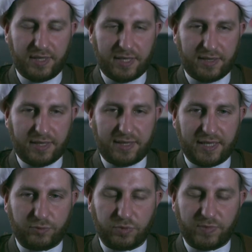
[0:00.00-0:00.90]
And then
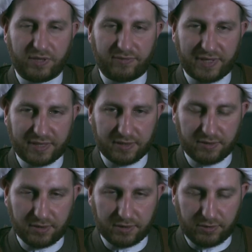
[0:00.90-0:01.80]
that would be reflected
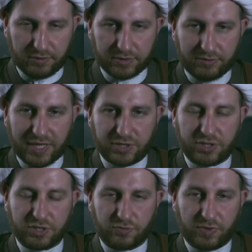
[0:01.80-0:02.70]
on your
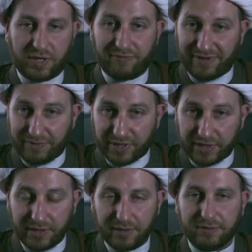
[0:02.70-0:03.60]
interactions with the
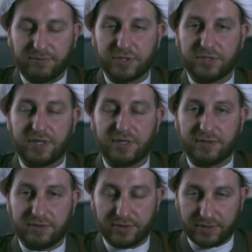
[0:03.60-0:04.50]
family, which then in
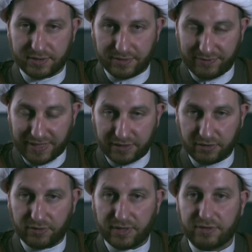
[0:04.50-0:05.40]
turn is reflected
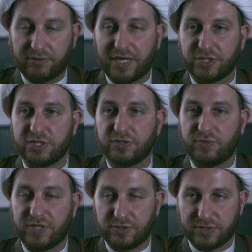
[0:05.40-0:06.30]
on the interactions
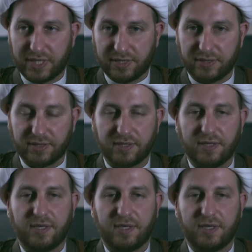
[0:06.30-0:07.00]
with the society.